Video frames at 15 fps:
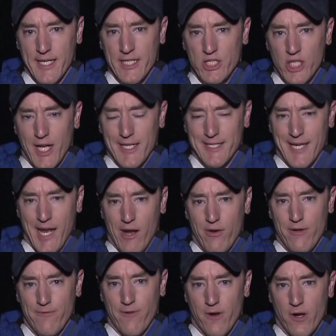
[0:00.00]
St. Johns
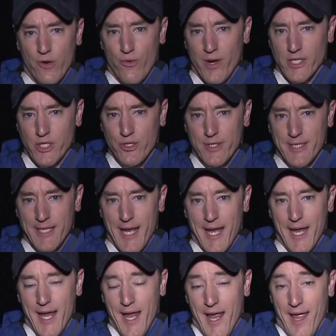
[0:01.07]
County Fire and Rescue
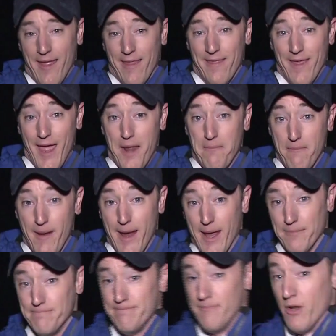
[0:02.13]
say that
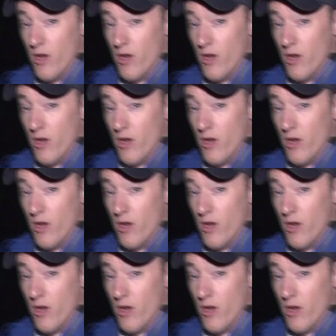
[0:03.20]
man